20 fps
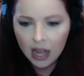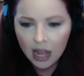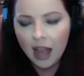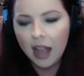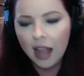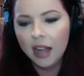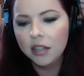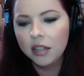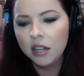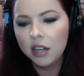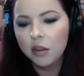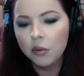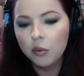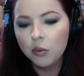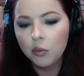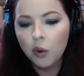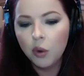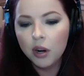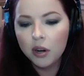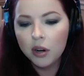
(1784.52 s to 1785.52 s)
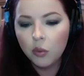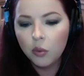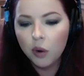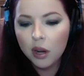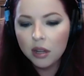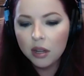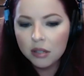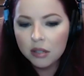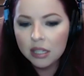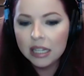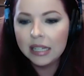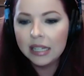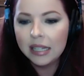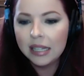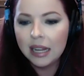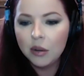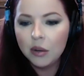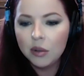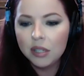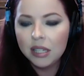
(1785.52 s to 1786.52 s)
And it, what it was is
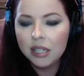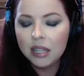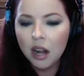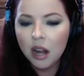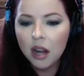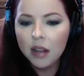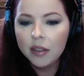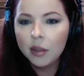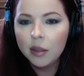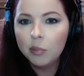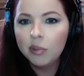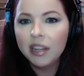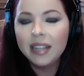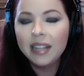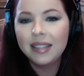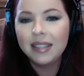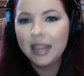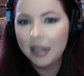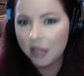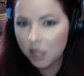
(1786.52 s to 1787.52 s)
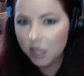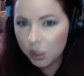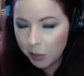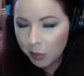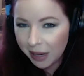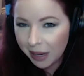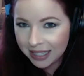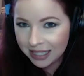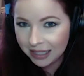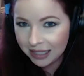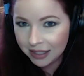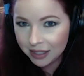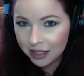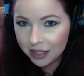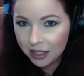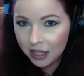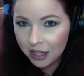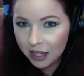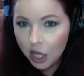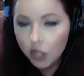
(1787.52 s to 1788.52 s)
that it was not in the place they expect it.
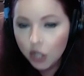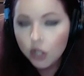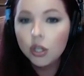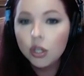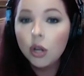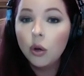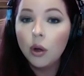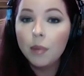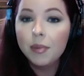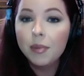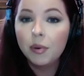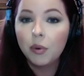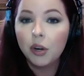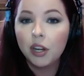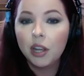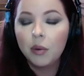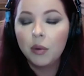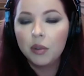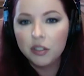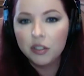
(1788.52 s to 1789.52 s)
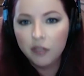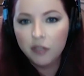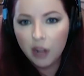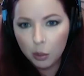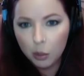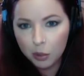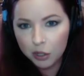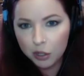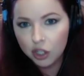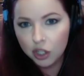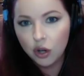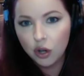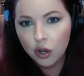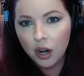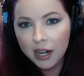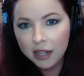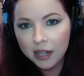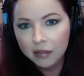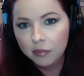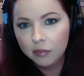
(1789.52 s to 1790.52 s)
So I've been working with developers to
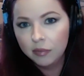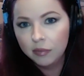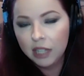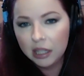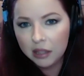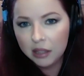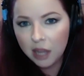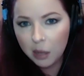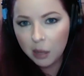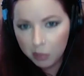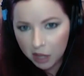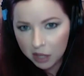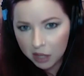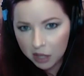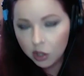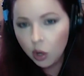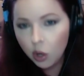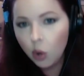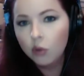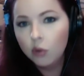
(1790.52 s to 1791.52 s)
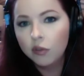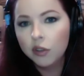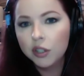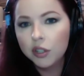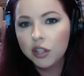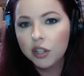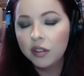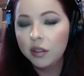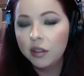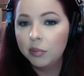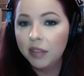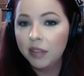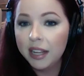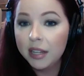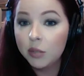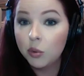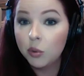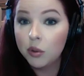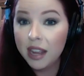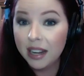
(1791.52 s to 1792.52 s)
try and get that button over to the
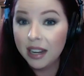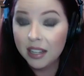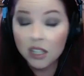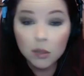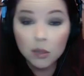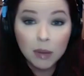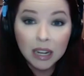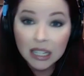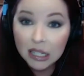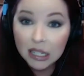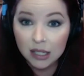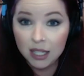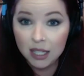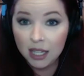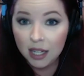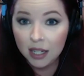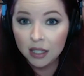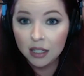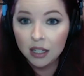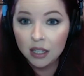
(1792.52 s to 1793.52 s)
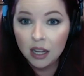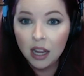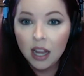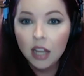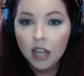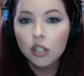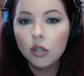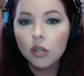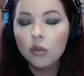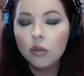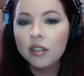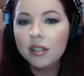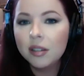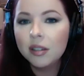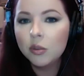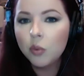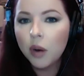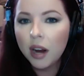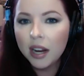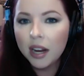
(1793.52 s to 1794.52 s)
place where they expect to see it. So this
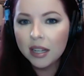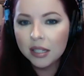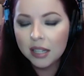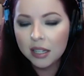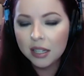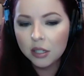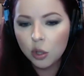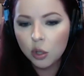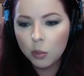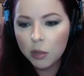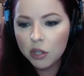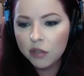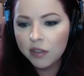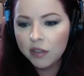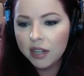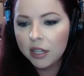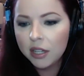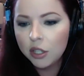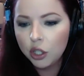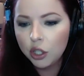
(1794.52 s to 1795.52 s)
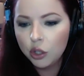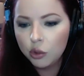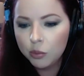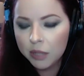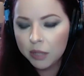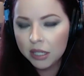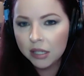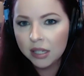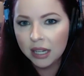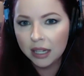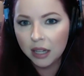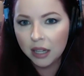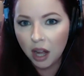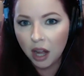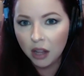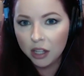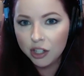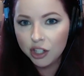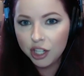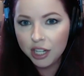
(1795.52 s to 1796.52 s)
is why I say so much of it is human
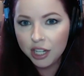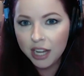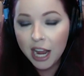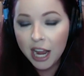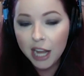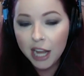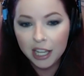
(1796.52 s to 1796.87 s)
psychology.